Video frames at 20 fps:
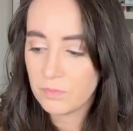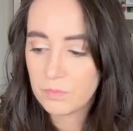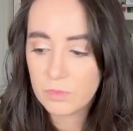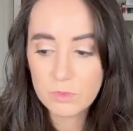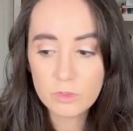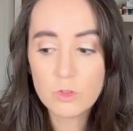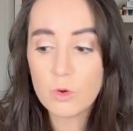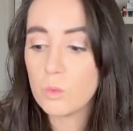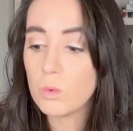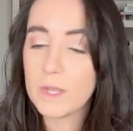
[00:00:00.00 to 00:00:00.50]

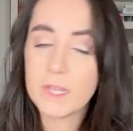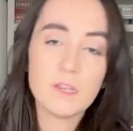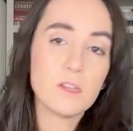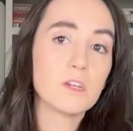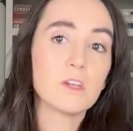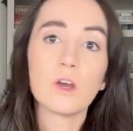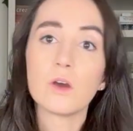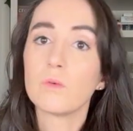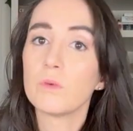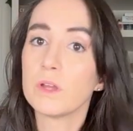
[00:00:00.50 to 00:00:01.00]
the way to
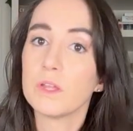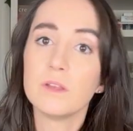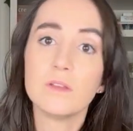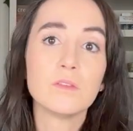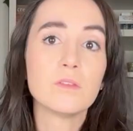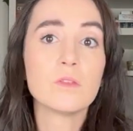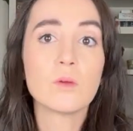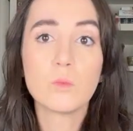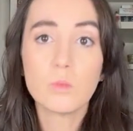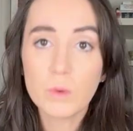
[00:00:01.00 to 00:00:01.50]
go. It
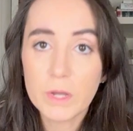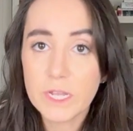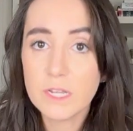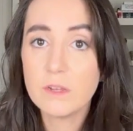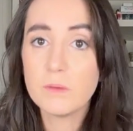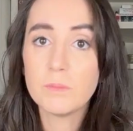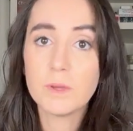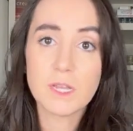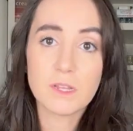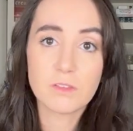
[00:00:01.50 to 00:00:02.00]
is the way
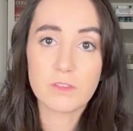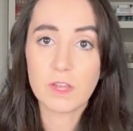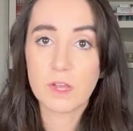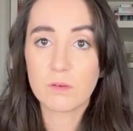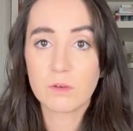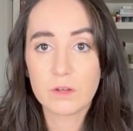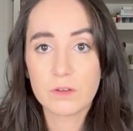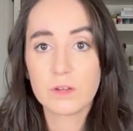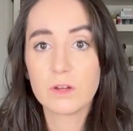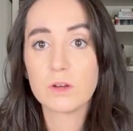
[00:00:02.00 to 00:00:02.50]
to bake
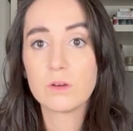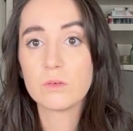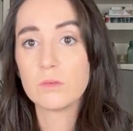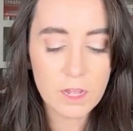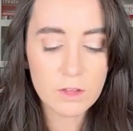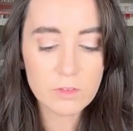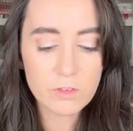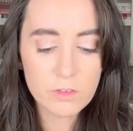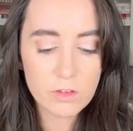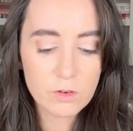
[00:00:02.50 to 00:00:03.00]
sourdough.
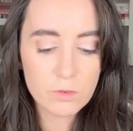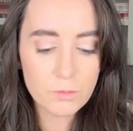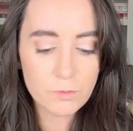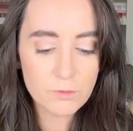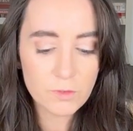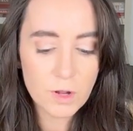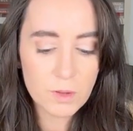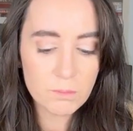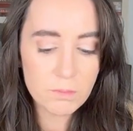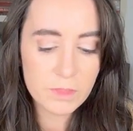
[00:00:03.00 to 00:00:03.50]
And so
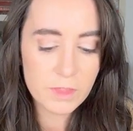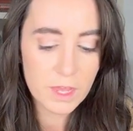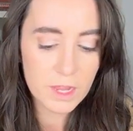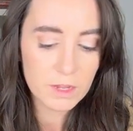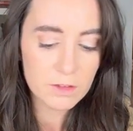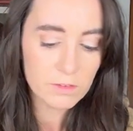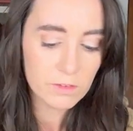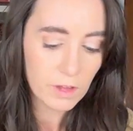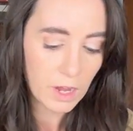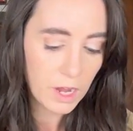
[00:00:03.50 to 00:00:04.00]
from
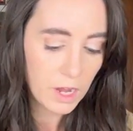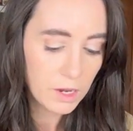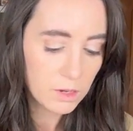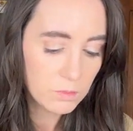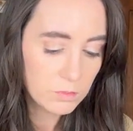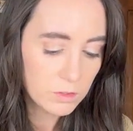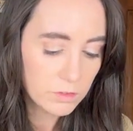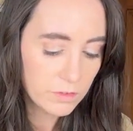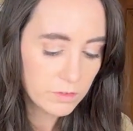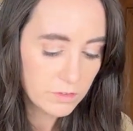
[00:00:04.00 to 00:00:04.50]
this, I
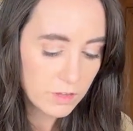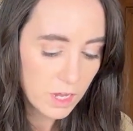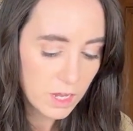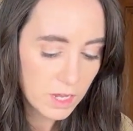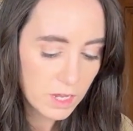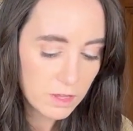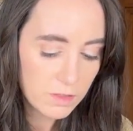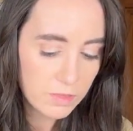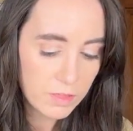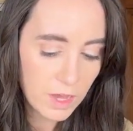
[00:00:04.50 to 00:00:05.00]
would
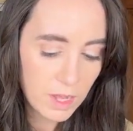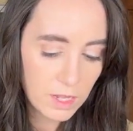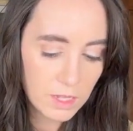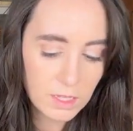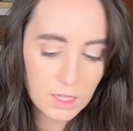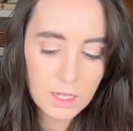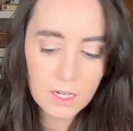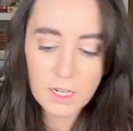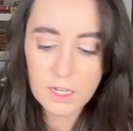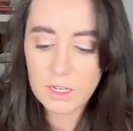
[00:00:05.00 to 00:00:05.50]
say that
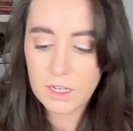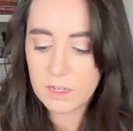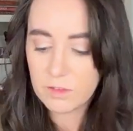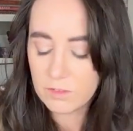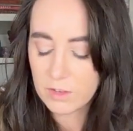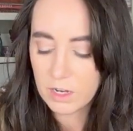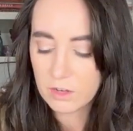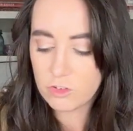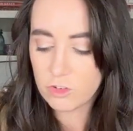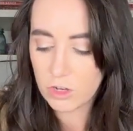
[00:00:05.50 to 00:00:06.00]
getting a
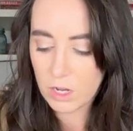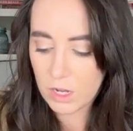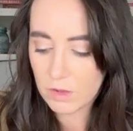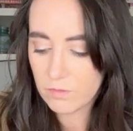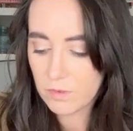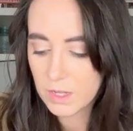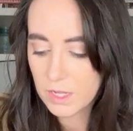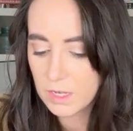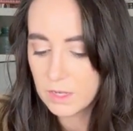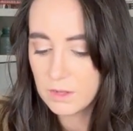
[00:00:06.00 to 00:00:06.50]
Dutch
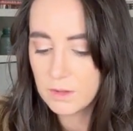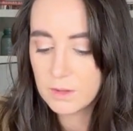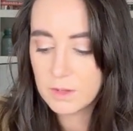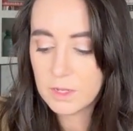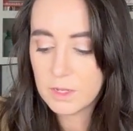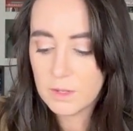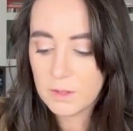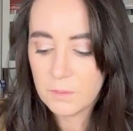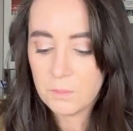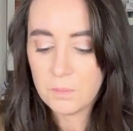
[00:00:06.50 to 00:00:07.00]
oven
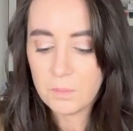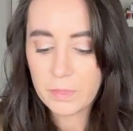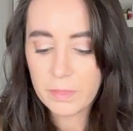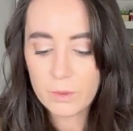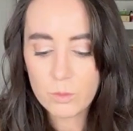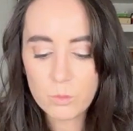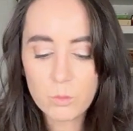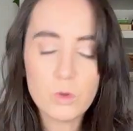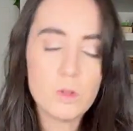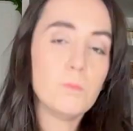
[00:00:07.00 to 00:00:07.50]

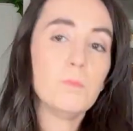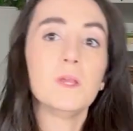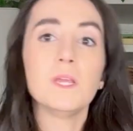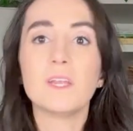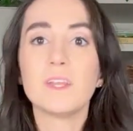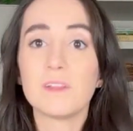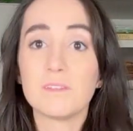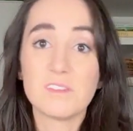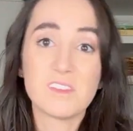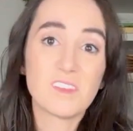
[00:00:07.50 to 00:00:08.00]
would be
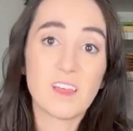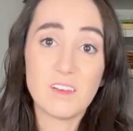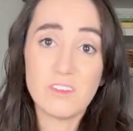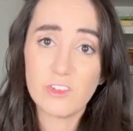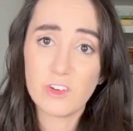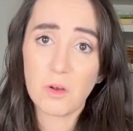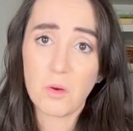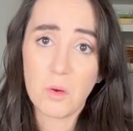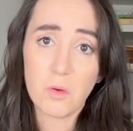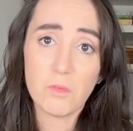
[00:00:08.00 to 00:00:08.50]
an
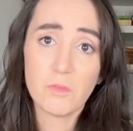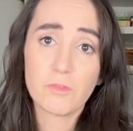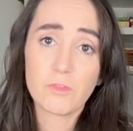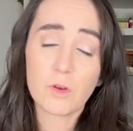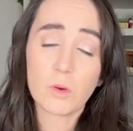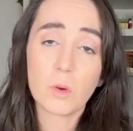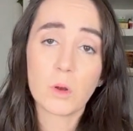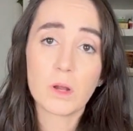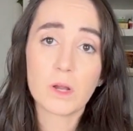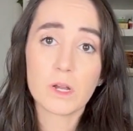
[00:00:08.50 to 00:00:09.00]
essential
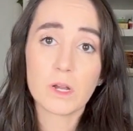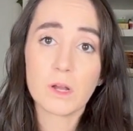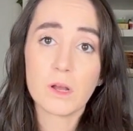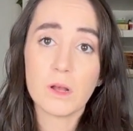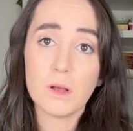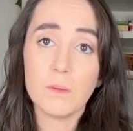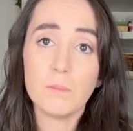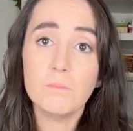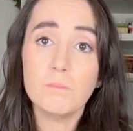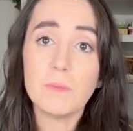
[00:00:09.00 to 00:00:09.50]

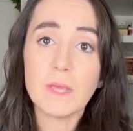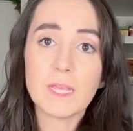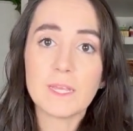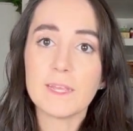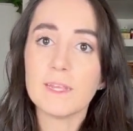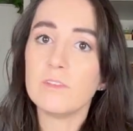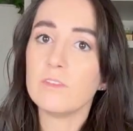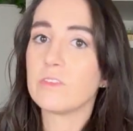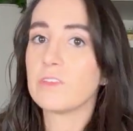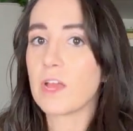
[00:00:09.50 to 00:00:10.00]
for
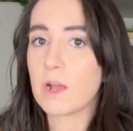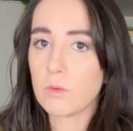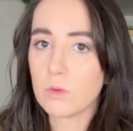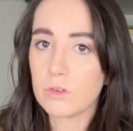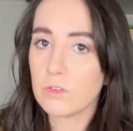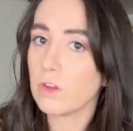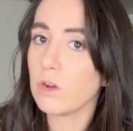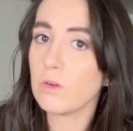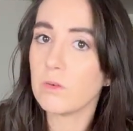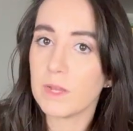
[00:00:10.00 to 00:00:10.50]
making
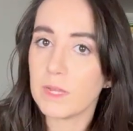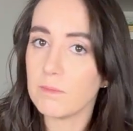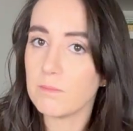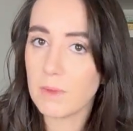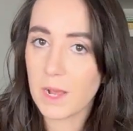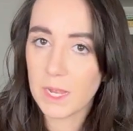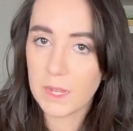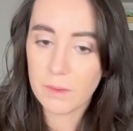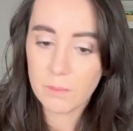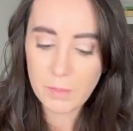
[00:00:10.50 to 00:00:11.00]
sourdough, in
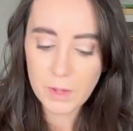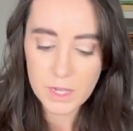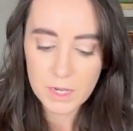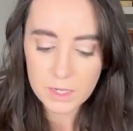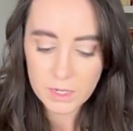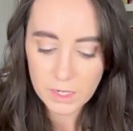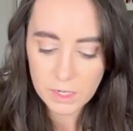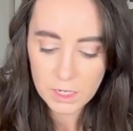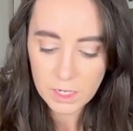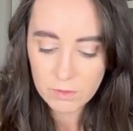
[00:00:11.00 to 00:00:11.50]
my
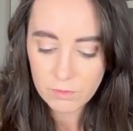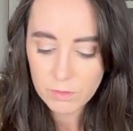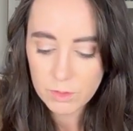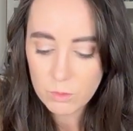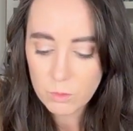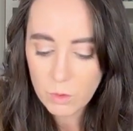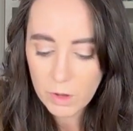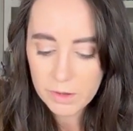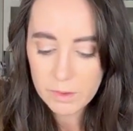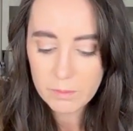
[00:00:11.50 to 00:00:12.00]
opinion. If you
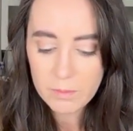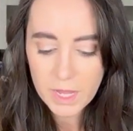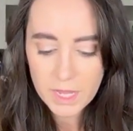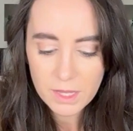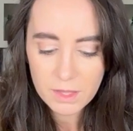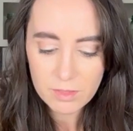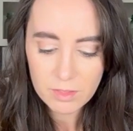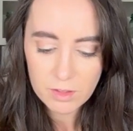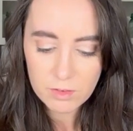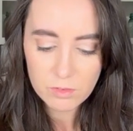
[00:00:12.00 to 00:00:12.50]
want to make
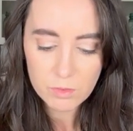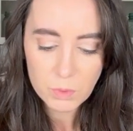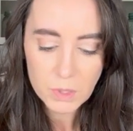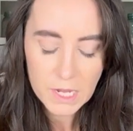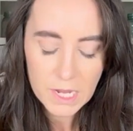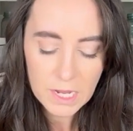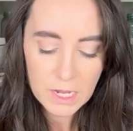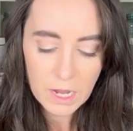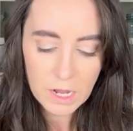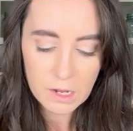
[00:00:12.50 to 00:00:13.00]
it this
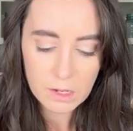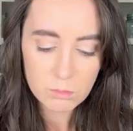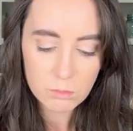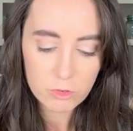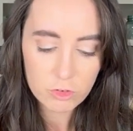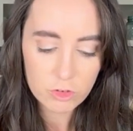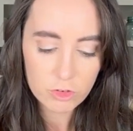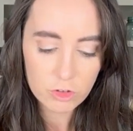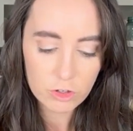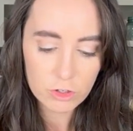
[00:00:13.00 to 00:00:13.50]
way, I'm
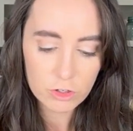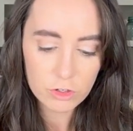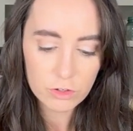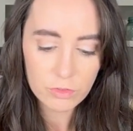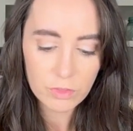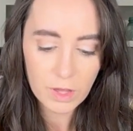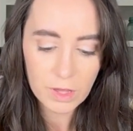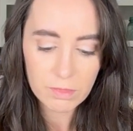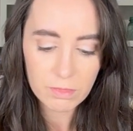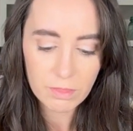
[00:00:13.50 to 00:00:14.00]
sure
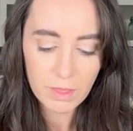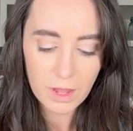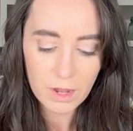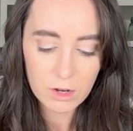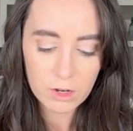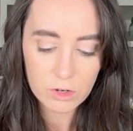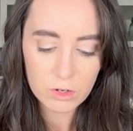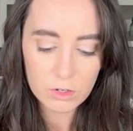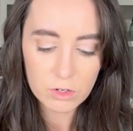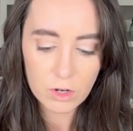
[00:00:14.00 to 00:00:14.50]
that
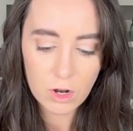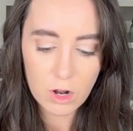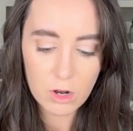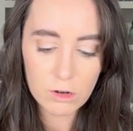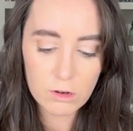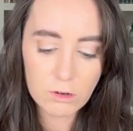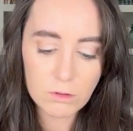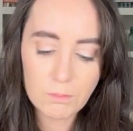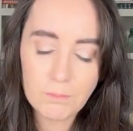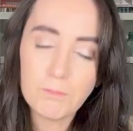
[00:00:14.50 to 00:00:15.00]
there
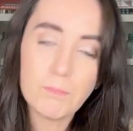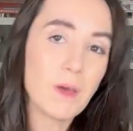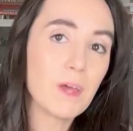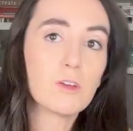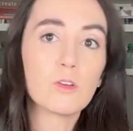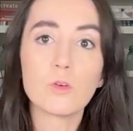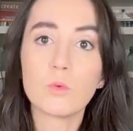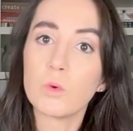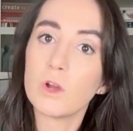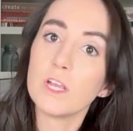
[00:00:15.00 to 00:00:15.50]
are
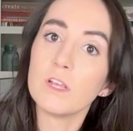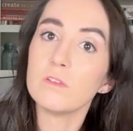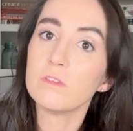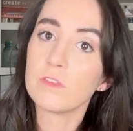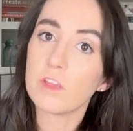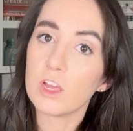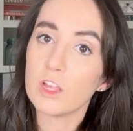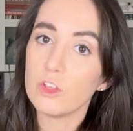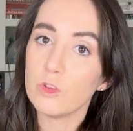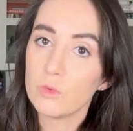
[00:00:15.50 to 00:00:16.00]
better ways
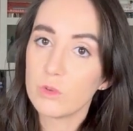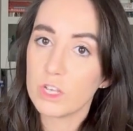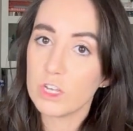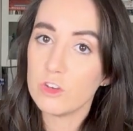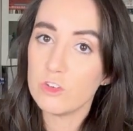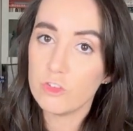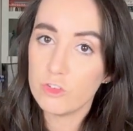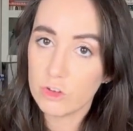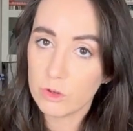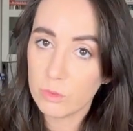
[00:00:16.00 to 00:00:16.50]
that you
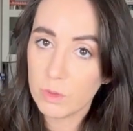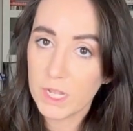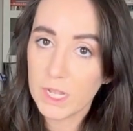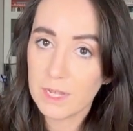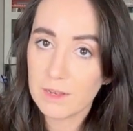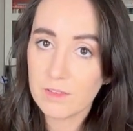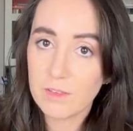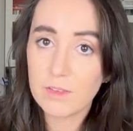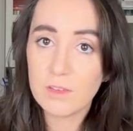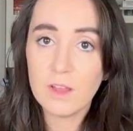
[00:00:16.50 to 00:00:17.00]
can do
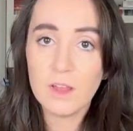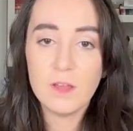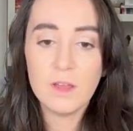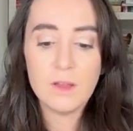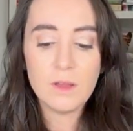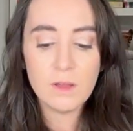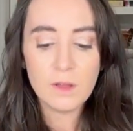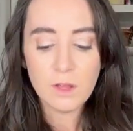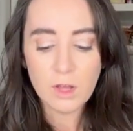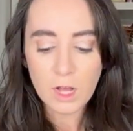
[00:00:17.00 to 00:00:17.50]
it
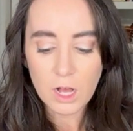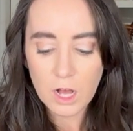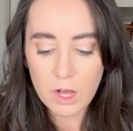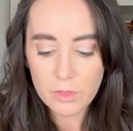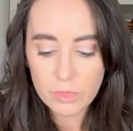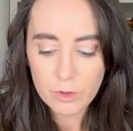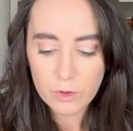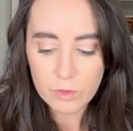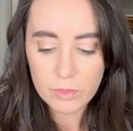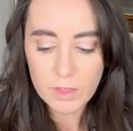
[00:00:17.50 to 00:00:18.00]

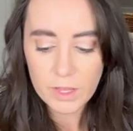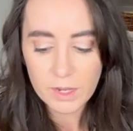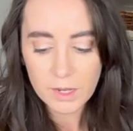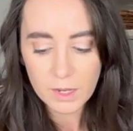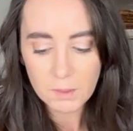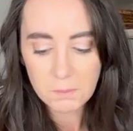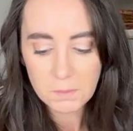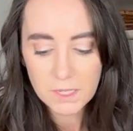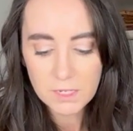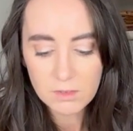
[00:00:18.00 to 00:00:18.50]
other than
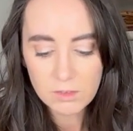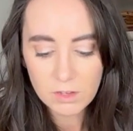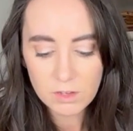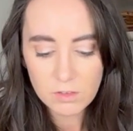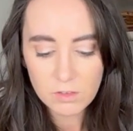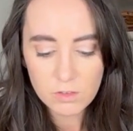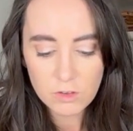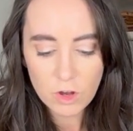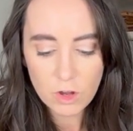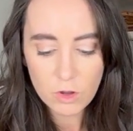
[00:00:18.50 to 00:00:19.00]
a pizza
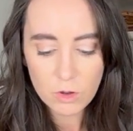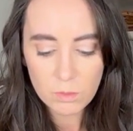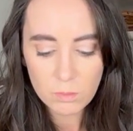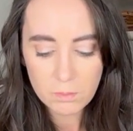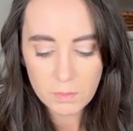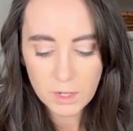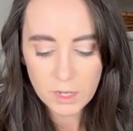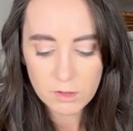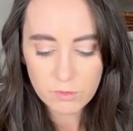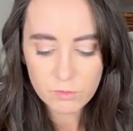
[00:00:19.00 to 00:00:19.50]
stone,
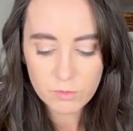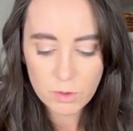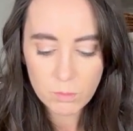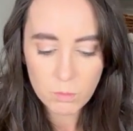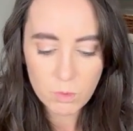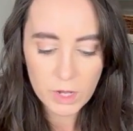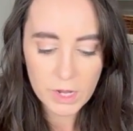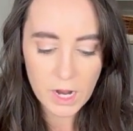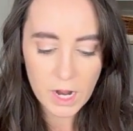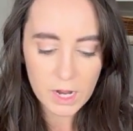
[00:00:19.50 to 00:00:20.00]
but from
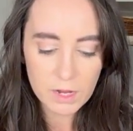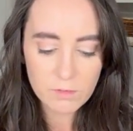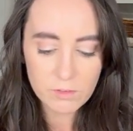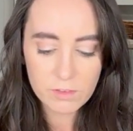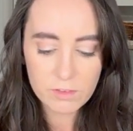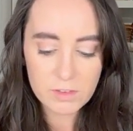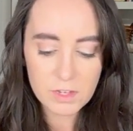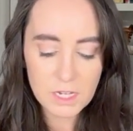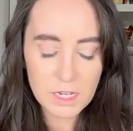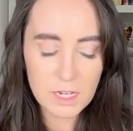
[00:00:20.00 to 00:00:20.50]
what I've
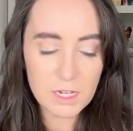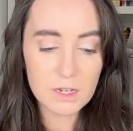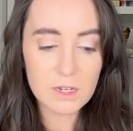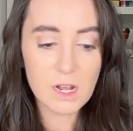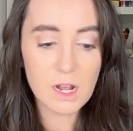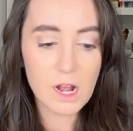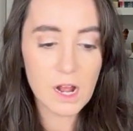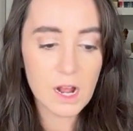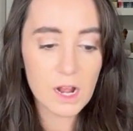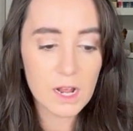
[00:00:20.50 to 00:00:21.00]
seen,
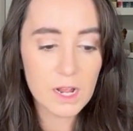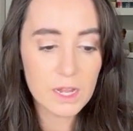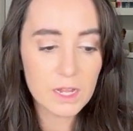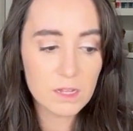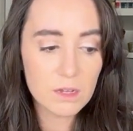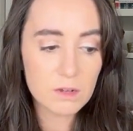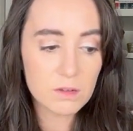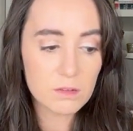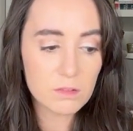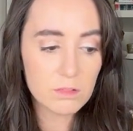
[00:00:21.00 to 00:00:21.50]

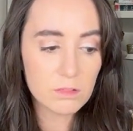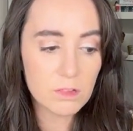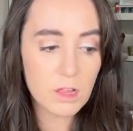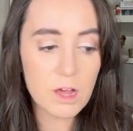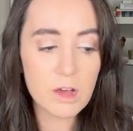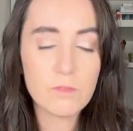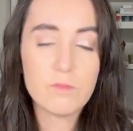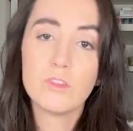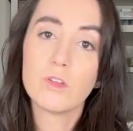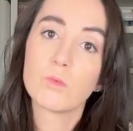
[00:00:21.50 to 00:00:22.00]
I
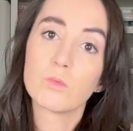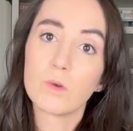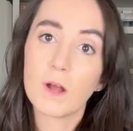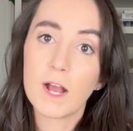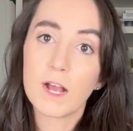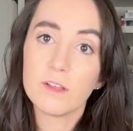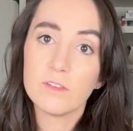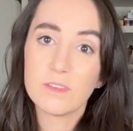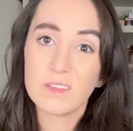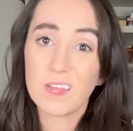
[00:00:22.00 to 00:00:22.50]
love the
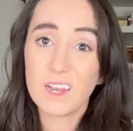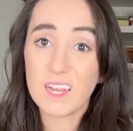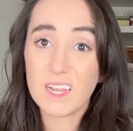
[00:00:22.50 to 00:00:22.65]
rise that I